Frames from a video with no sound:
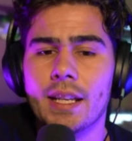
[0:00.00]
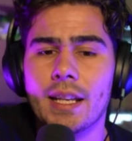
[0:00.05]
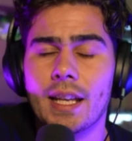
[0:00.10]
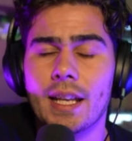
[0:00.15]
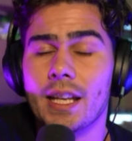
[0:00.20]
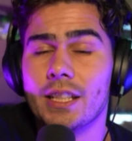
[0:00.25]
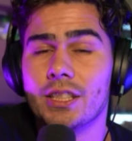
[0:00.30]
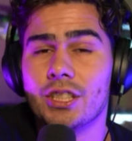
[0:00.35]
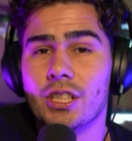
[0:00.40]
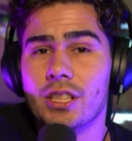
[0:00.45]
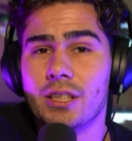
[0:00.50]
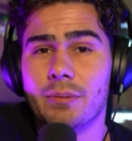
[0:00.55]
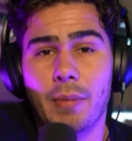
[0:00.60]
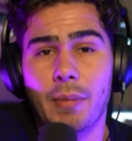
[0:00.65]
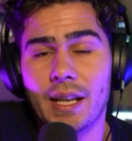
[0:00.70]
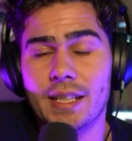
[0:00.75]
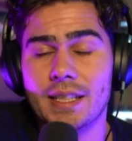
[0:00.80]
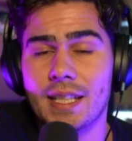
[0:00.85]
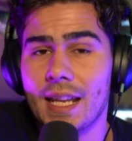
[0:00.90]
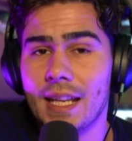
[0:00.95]
It just
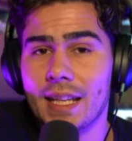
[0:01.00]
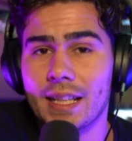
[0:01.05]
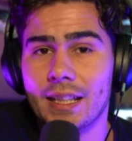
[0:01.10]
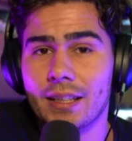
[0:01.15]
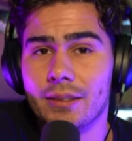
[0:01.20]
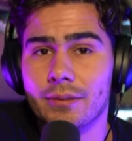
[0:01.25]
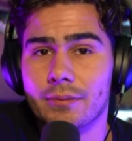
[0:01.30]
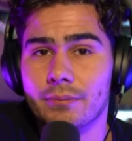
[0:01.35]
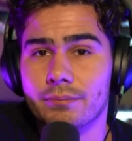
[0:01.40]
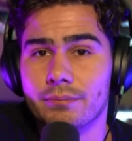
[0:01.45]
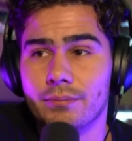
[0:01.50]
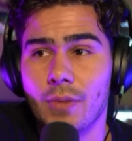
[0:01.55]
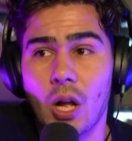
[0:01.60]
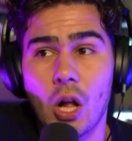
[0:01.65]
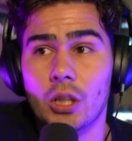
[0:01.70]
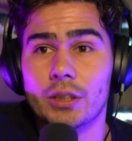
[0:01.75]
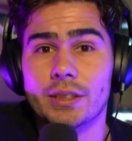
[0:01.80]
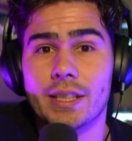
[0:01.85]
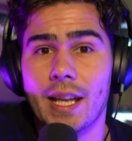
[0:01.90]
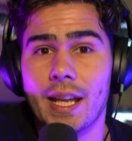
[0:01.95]
might take
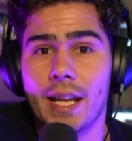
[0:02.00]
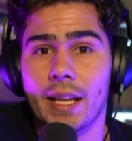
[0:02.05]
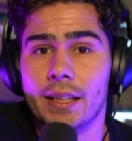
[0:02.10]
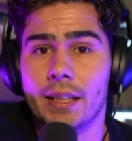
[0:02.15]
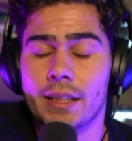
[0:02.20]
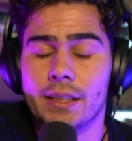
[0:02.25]
all day.